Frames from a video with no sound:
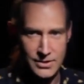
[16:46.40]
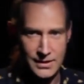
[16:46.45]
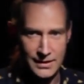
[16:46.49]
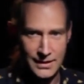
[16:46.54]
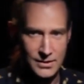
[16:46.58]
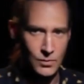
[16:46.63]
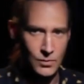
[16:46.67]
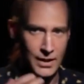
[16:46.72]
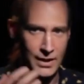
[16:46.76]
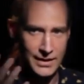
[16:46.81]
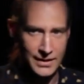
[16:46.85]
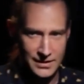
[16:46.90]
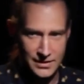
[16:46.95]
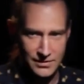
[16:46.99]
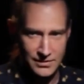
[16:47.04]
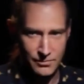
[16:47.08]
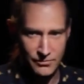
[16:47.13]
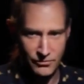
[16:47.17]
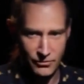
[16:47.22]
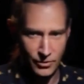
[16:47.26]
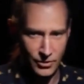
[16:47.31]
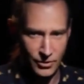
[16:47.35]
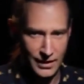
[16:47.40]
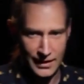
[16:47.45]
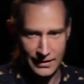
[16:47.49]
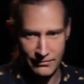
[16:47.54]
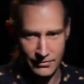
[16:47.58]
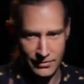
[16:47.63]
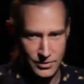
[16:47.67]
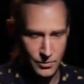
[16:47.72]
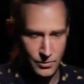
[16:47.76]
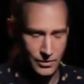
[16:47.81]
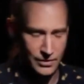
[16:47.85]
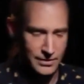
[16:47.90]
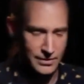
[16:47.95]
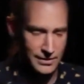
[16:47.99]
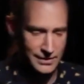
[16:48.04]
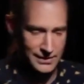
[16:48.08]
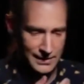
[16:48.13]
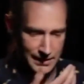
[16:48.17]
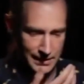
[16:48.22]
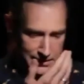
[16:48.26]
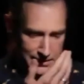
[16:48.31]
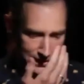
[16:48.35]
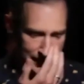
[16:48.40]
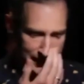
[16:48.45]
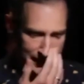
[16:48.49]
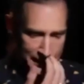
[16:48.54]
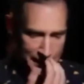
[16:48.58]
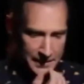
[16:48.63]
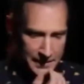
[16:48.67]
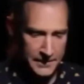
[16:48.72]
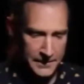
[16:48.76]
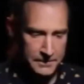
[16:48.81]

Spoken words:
That's why this photograph is worth discussing.